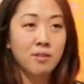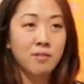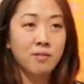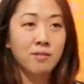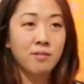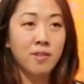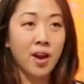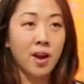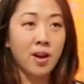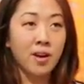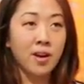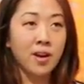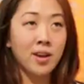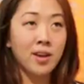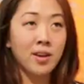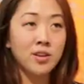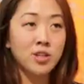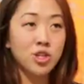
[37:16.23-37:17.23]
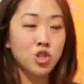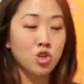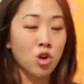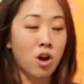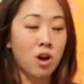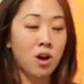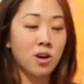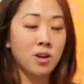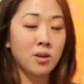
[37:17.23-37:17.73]
very
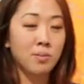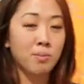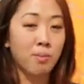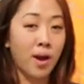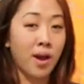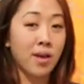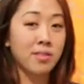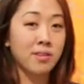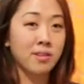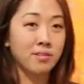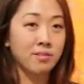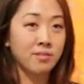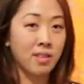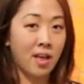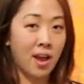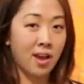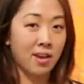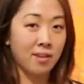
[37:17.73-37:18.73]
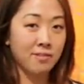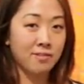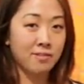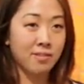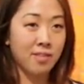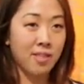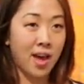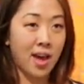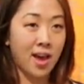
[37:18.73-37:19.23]
strong breath of life
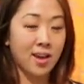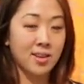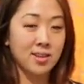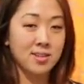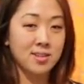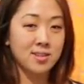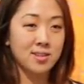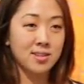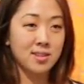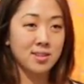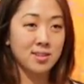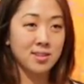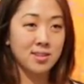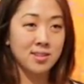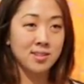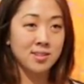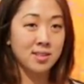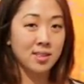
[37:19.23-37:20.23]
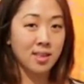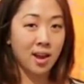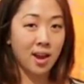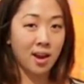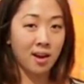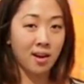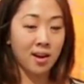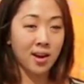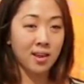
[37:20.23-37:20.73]
that is
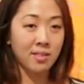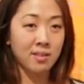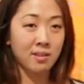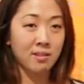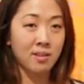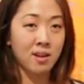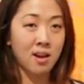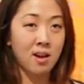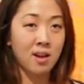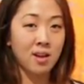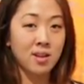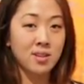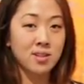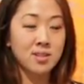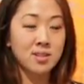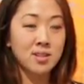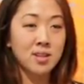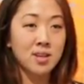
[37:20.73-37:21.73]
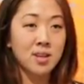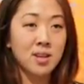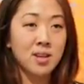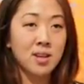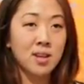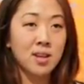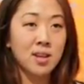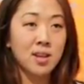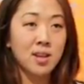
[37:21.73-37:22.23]
there, and they're not.
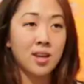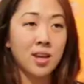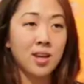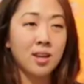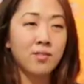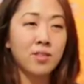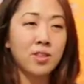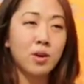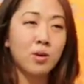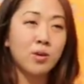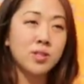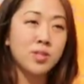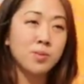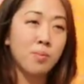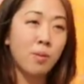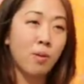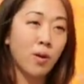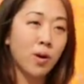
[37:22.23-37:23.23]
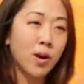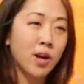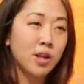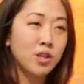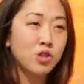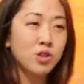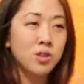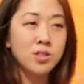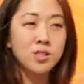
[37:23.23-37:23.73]
And even though it's a poor
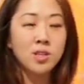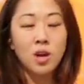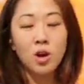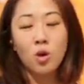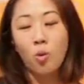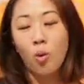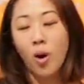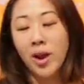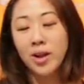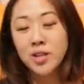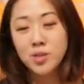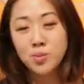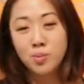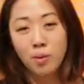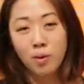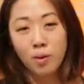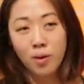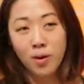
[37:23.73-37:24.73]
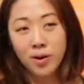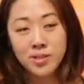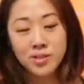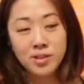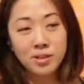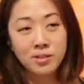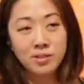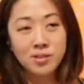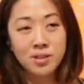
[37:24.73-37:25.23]
country, it's not quite as poor as
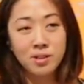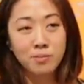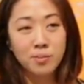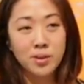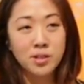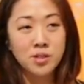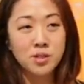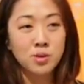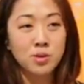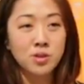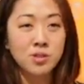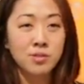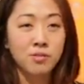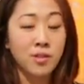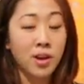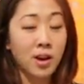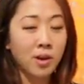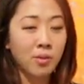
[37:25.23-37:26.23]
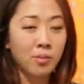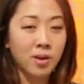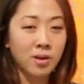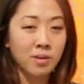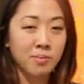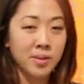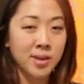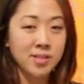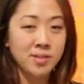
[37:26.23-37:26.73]
others I've been to. It's a very
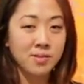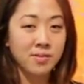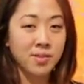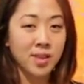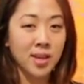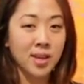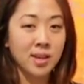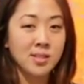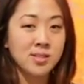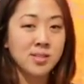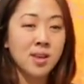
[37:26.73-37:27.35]
weird mix of things,